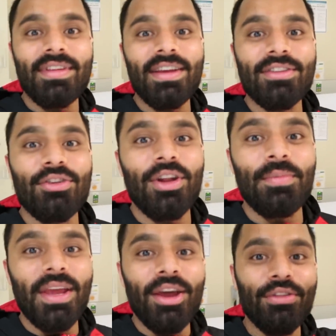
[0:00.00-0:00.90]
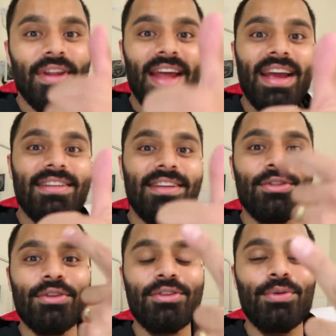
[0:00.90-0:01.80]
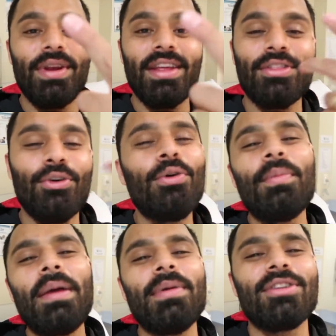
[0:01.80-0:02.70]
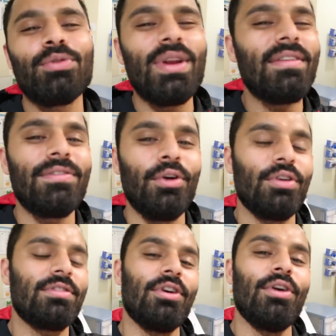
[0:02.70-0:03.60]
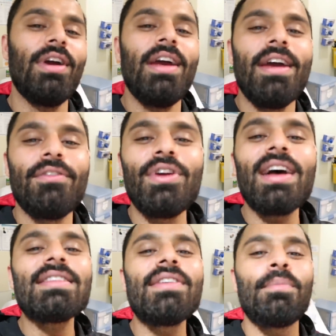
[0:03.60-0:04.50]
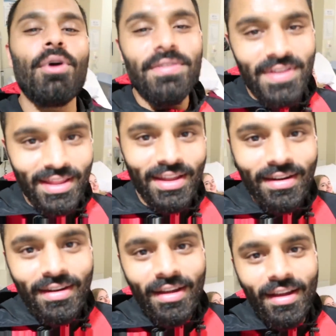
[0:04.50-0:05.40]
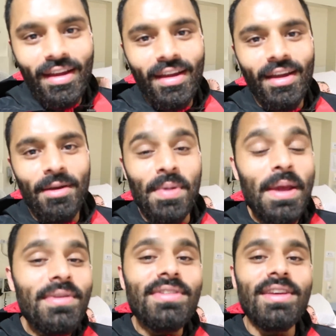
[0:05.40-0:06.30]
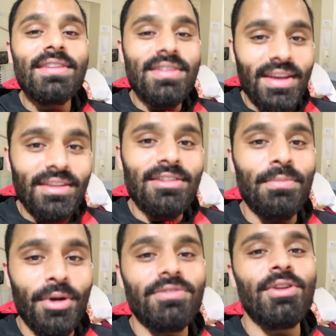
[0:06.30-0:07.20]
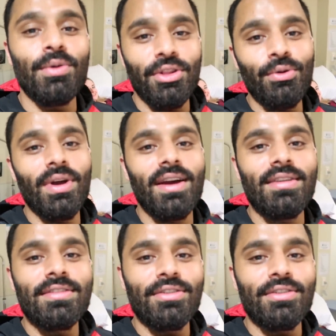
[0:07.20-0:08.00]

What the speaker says: Singh is gonna be here on the 19th or the 20th or maybe the 21st. So if you guys have a birthday, then baby Singh shares the birthday with you guys.